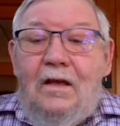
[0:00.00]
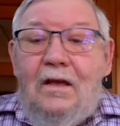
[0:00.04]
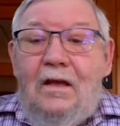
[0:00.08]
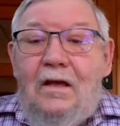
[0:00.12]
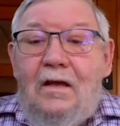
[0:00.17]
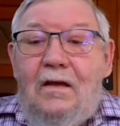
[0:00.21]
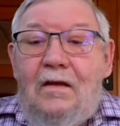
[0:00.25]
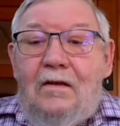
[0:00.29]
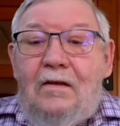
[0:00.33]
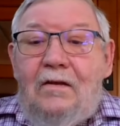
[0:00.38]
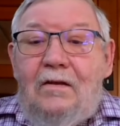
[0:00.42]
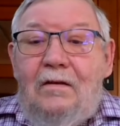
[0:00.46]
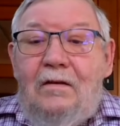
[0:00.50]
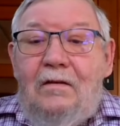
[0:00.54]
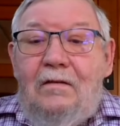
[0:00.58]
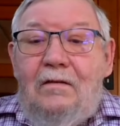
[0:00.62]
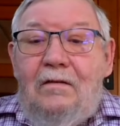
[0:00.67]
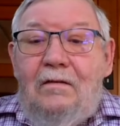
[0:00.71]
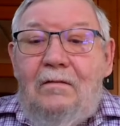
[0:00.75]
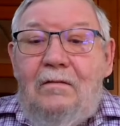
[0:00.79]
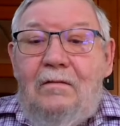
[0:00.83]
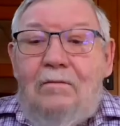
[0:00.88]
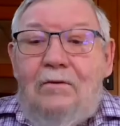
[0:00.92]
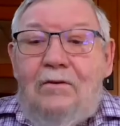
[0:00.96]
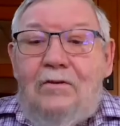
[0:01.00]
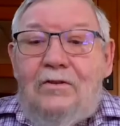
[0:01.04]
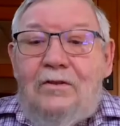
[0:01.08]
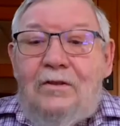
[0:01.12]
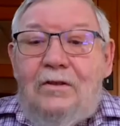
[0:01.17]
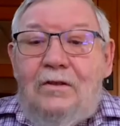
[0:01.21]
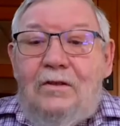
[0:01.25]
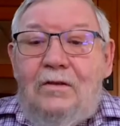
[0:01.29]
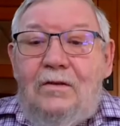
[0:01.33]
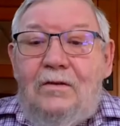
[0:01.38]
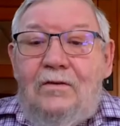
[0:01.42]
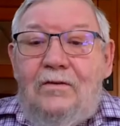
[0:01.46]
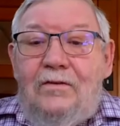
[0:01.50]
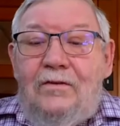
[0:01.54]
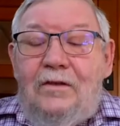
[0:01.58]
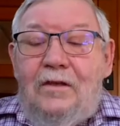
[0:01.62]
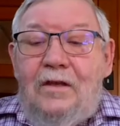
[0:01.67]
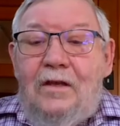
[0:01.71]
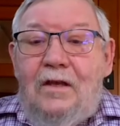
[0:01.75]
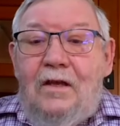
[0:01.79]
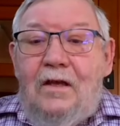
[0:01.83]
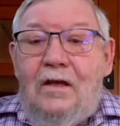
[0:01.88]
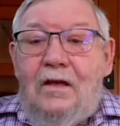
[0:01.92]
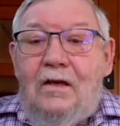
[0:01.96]
uh, brazil's
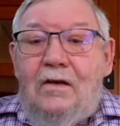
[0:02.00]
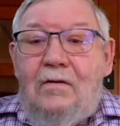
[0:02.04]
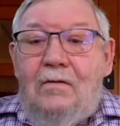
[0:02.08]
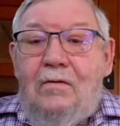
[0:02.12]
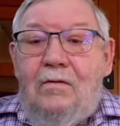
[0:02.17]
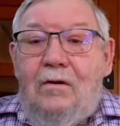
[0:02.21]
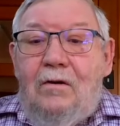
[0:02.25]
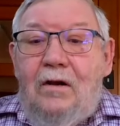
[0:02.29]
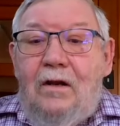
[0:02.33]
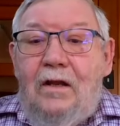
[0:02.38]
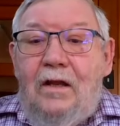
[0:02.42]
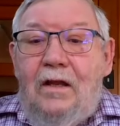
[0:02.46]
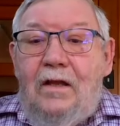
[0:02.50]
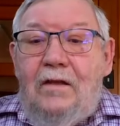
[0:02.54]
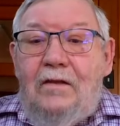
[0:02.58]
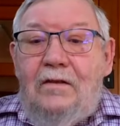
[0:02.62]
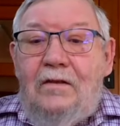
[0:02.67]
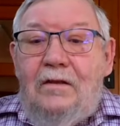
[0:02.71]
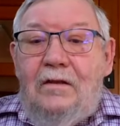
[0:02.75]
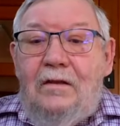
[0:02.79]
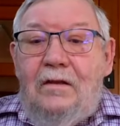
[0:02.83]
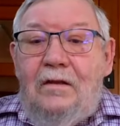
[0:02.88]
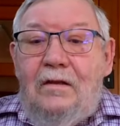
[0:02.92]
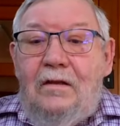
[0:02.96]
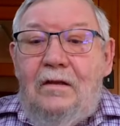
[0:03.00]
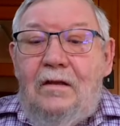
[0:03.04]
uh, corn and